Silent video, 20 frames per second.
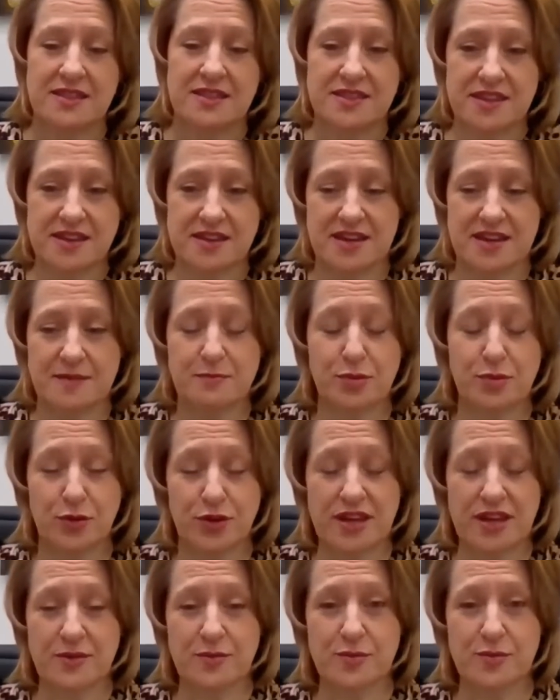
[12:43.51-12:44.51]
the
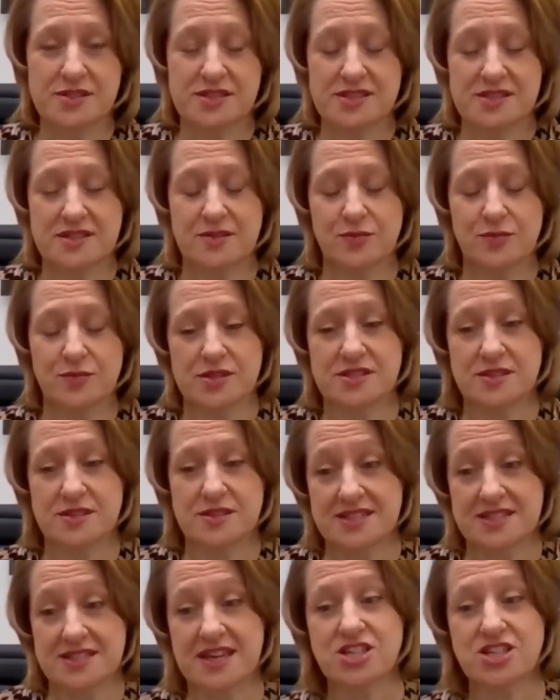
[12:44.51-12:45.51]
employee was
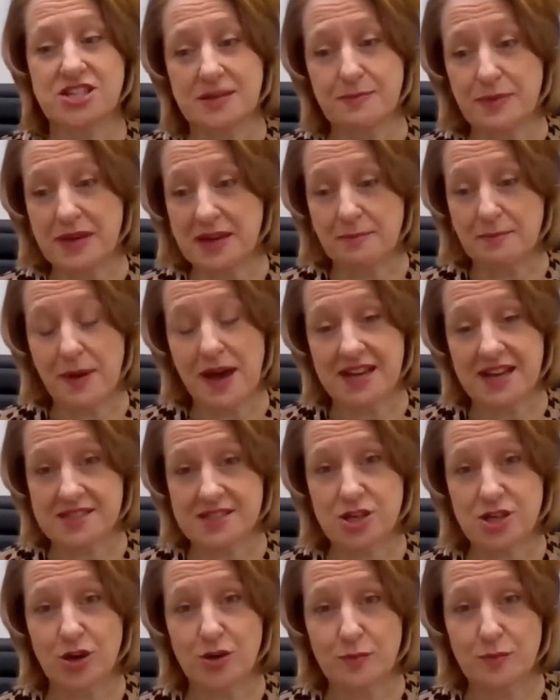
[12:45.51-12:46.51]
essentially being paid
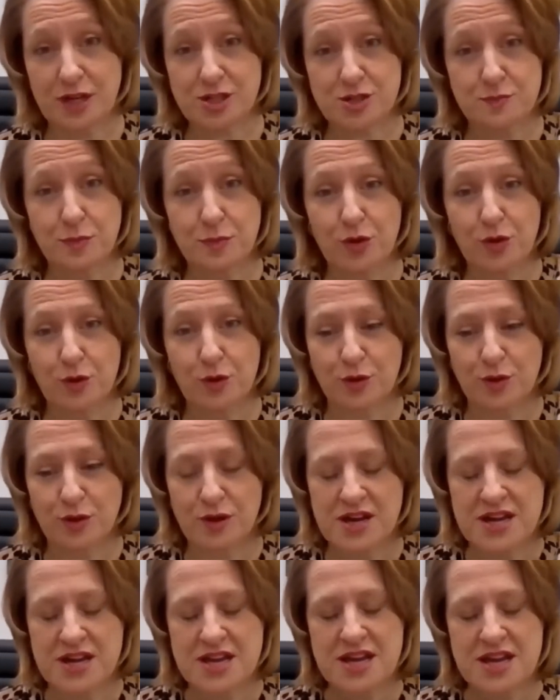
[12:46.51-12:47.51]
so much more.